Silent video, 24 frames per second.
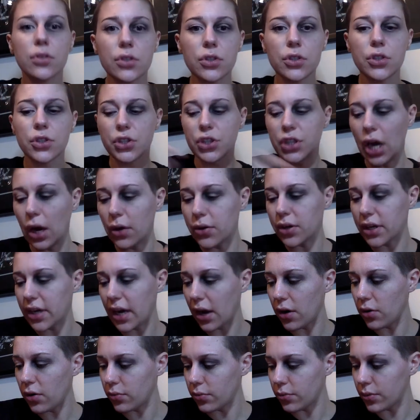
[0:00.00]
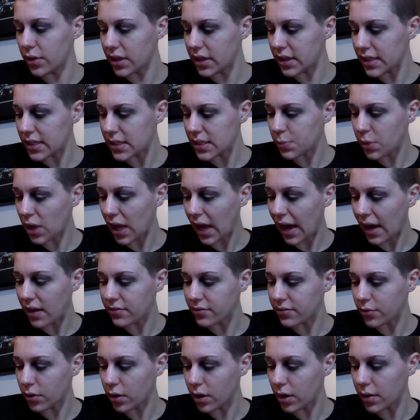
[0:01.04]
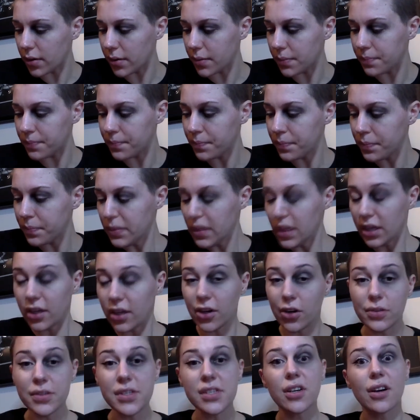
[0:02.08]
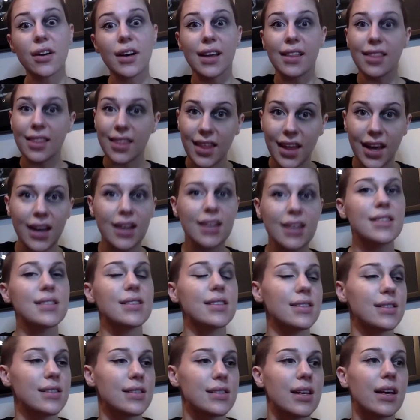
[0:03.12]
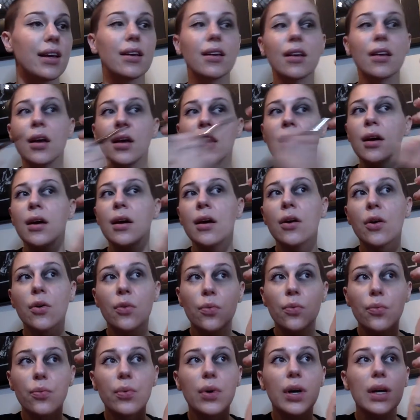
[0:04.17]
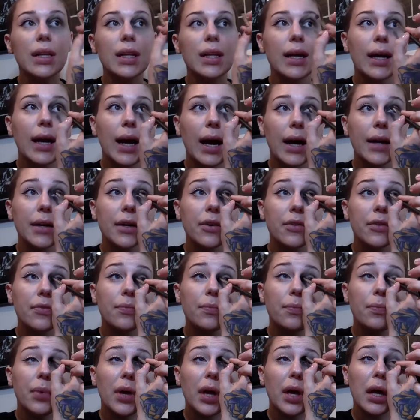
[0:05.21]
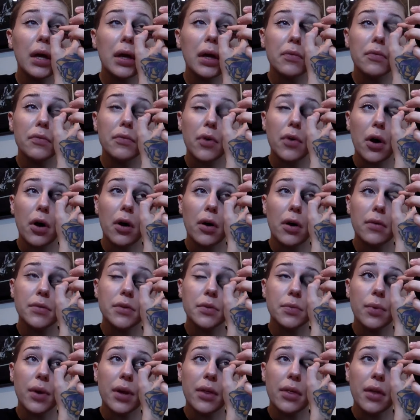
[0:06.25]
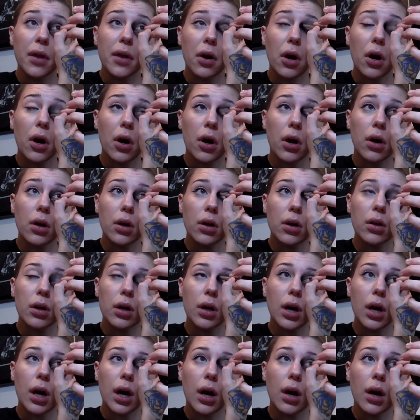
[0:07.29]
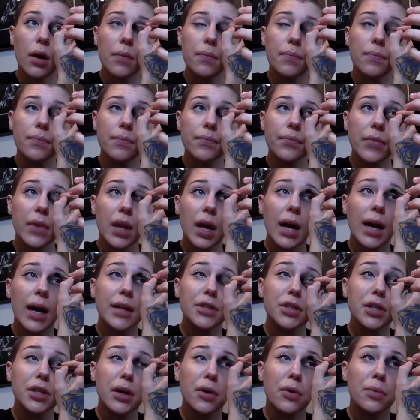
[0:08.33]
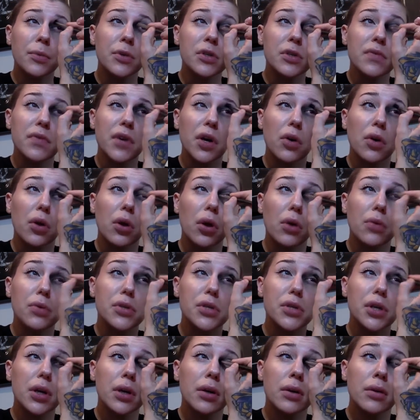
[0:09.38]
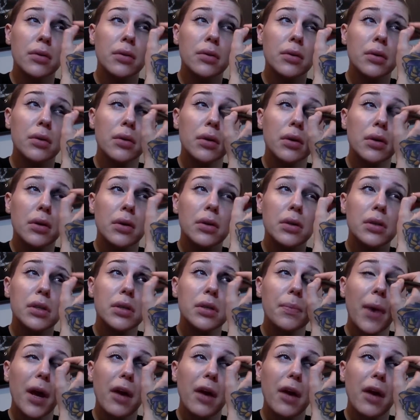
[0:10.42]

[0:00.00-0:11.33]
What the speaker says: shouted out with this platform, starting this and really kind of being involved with it all. Actually, I almost feel closer to